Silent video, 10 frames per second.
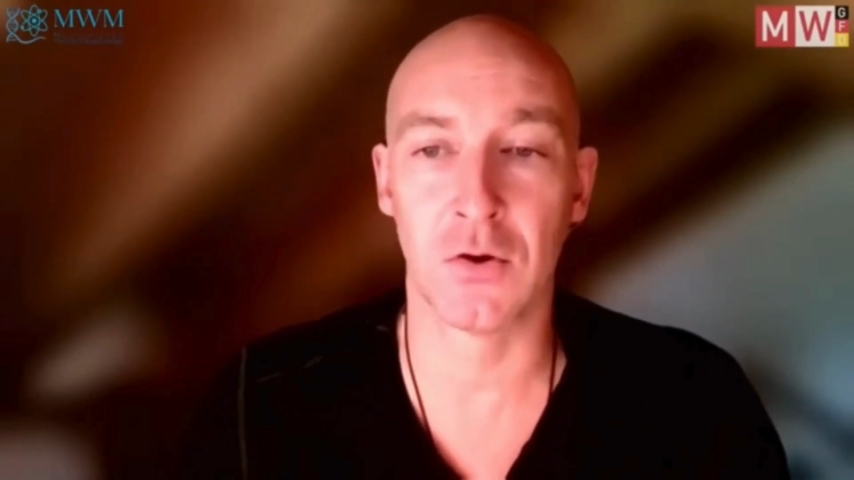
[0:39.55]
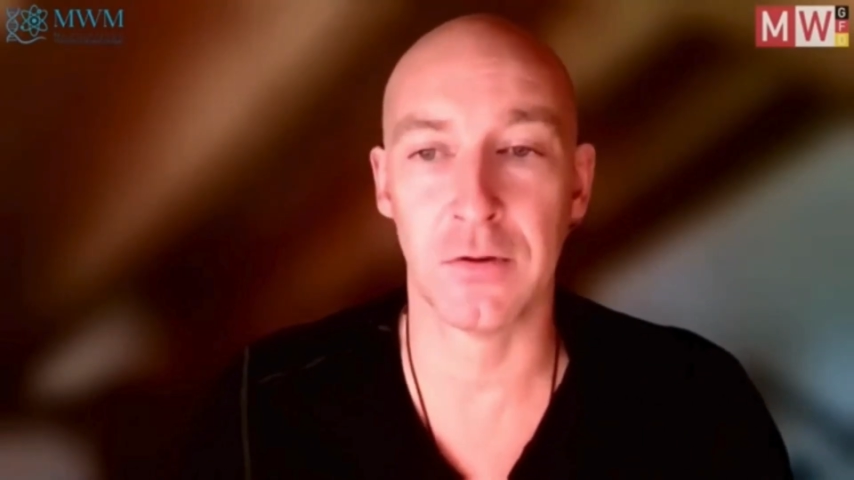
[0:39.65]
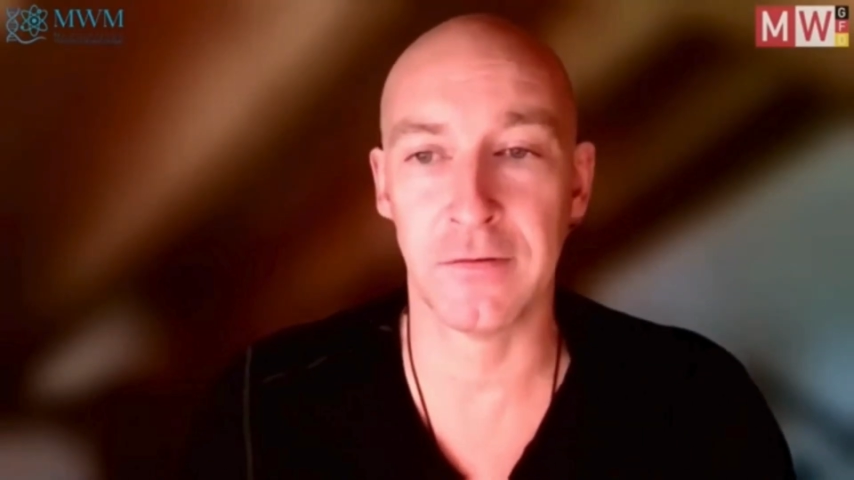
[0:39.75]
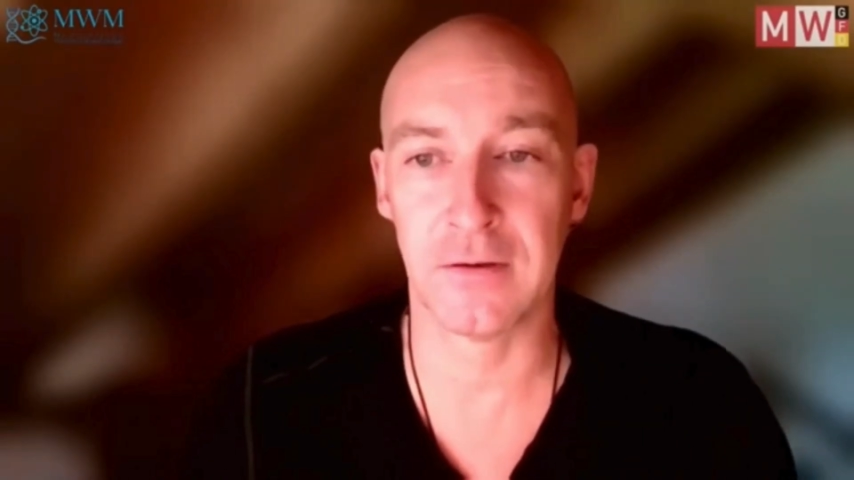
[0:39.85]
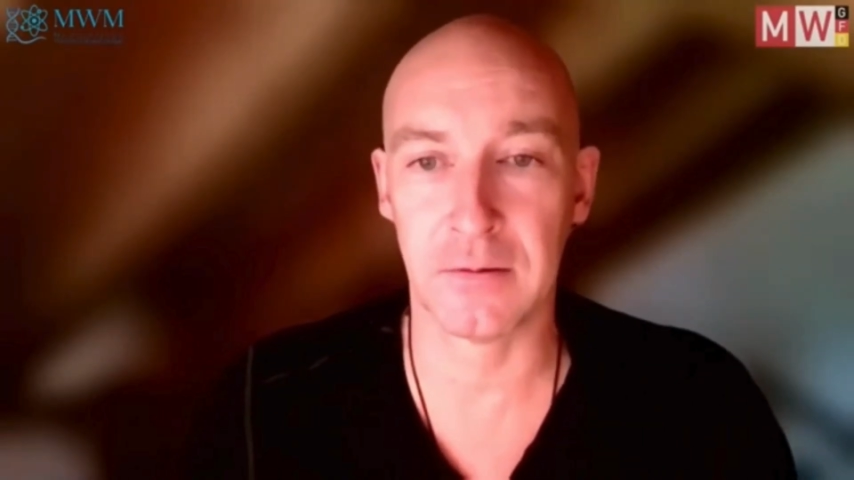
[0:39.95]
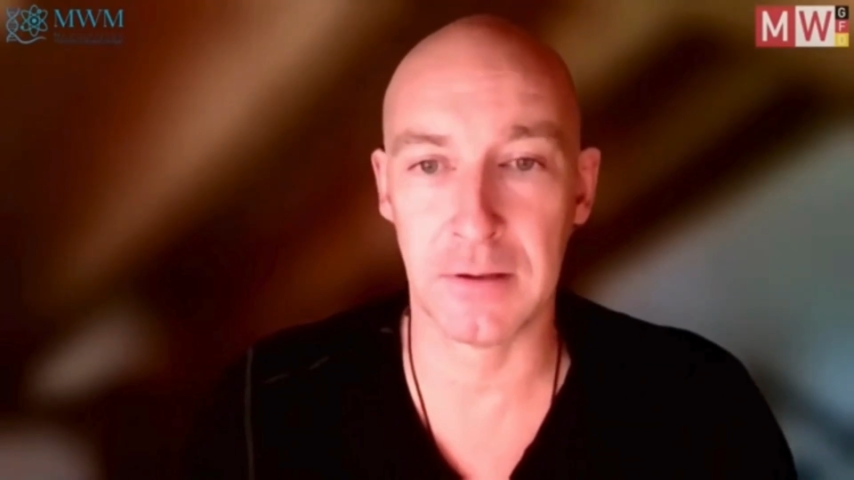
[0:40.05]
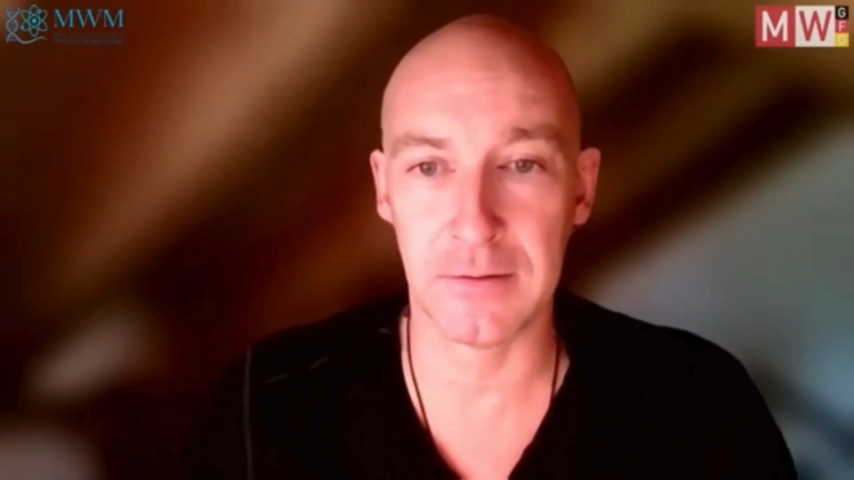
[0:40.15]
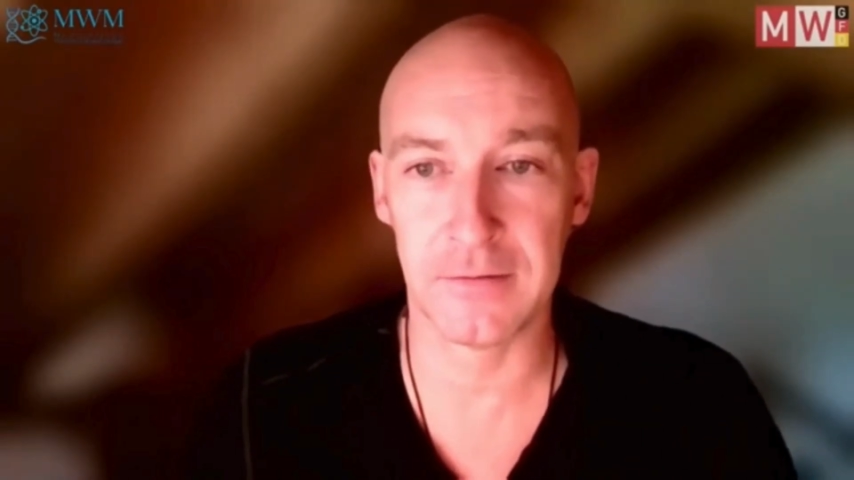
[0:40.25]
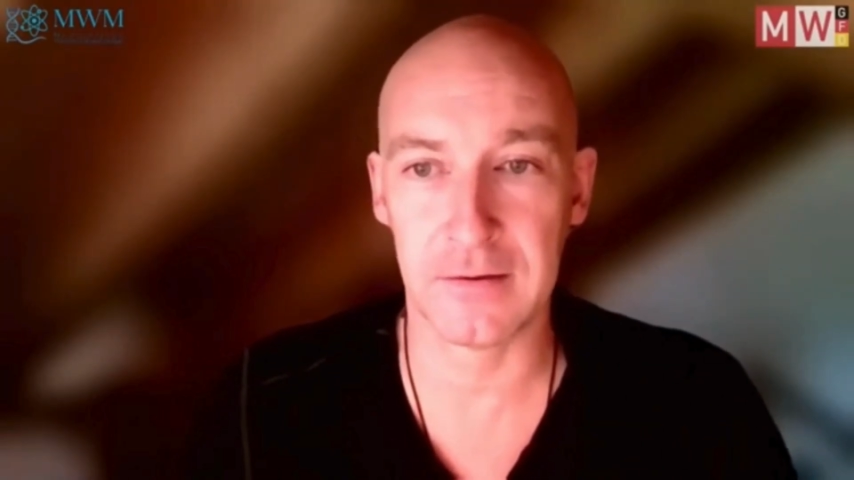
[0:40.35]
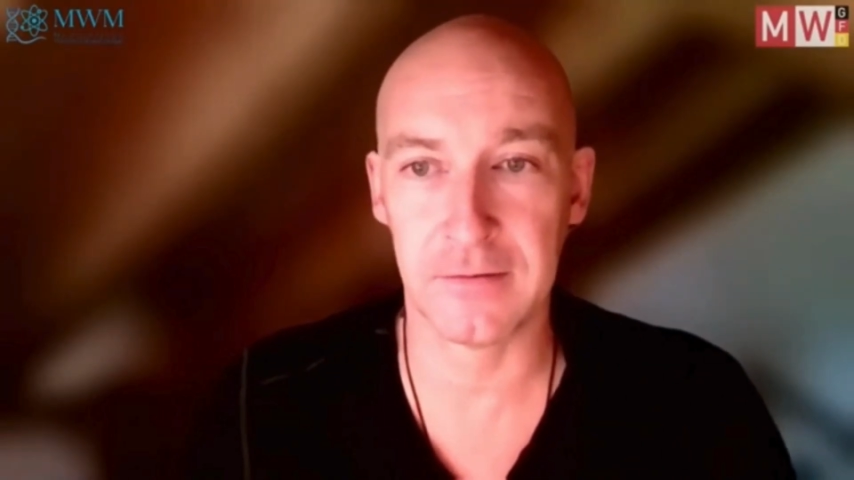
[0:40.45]

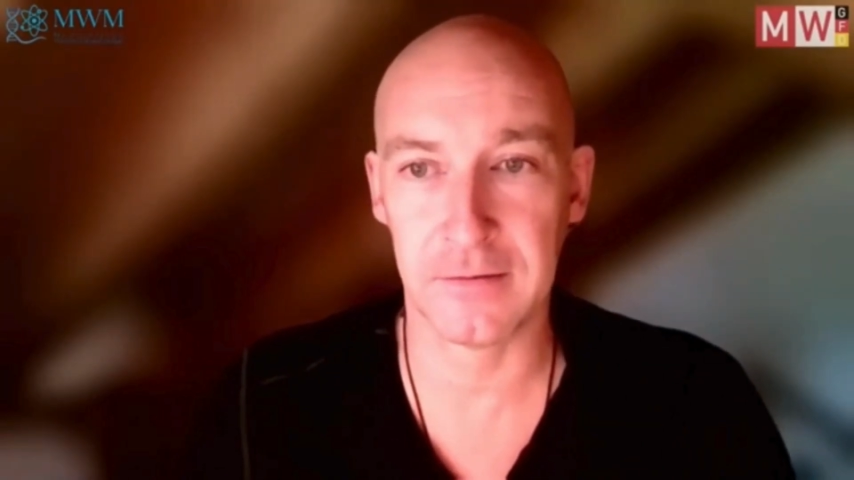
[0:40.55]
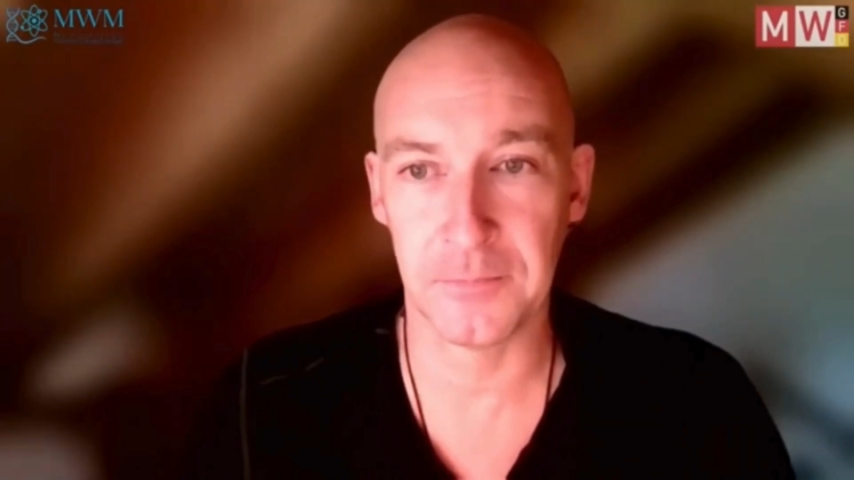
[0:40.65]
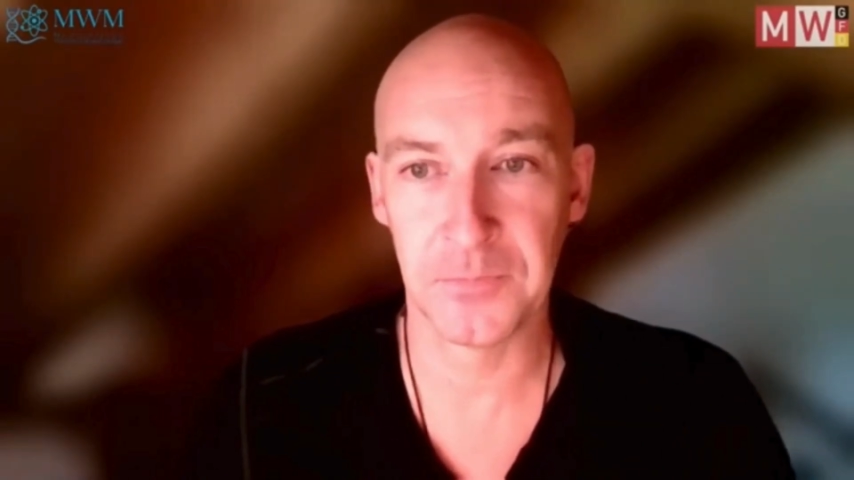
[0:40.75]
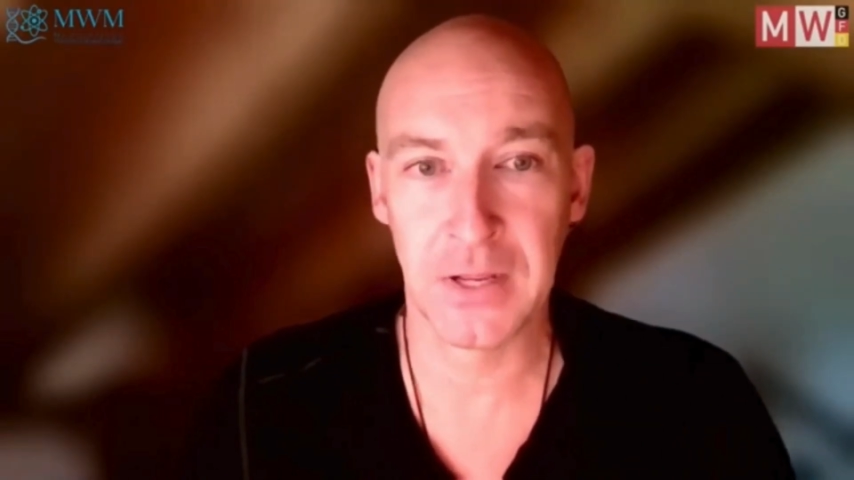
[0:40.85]
consequences